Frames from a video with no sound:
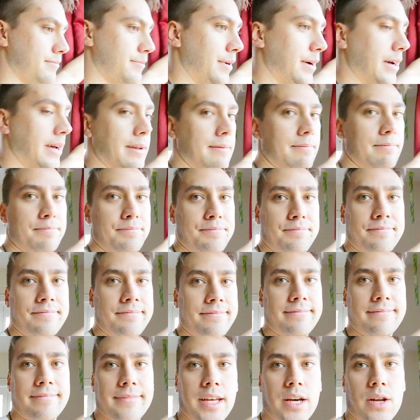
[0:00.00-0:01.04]
But
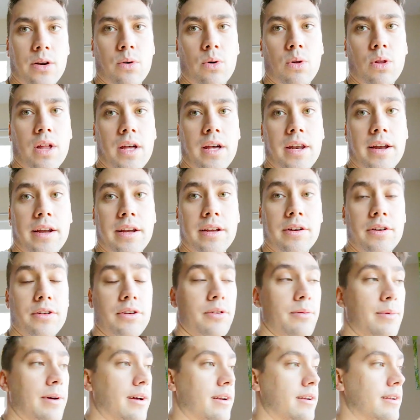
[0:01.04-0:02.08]
not a whole lot I can
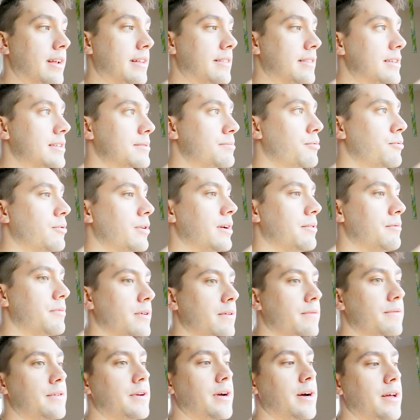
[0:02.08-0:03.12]
do about it at this point.
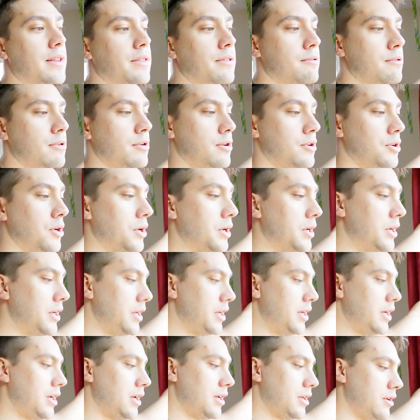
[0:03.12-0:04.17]
We've gone through,
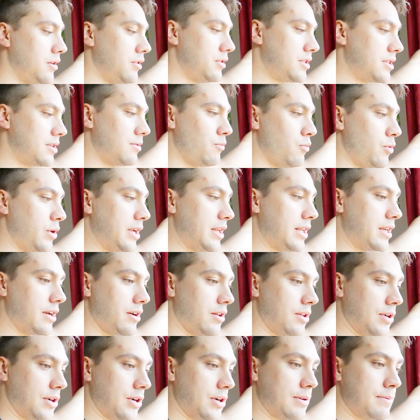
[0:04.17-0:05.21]
used some weed
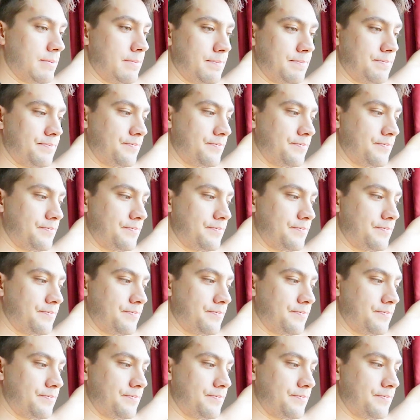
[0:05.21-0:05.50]
killer,